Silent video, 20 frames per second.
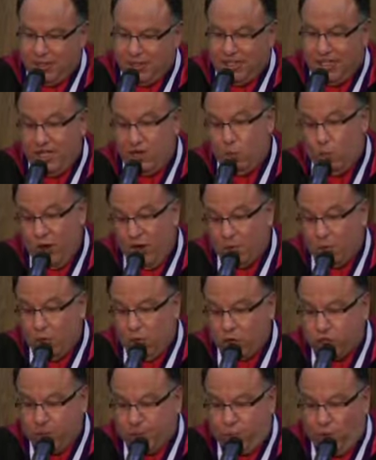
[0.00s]
Dean
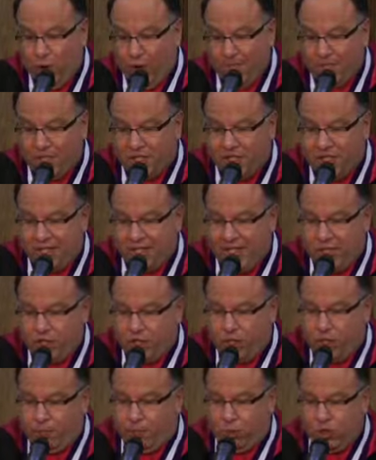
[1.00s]
Wigmore's appointment to the
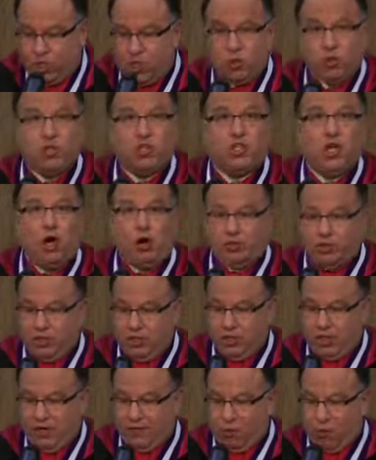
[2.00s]
deanship was the result
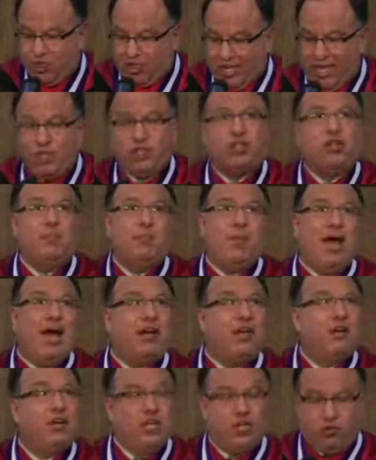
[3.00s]
of a retention
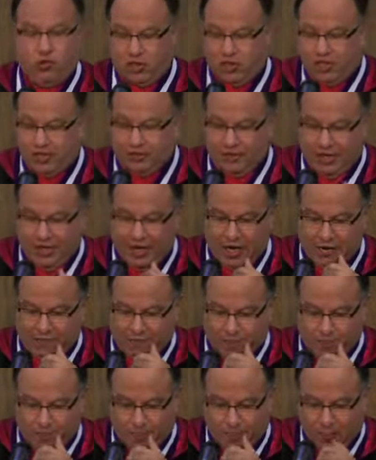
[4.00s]
matter, interestingly enough.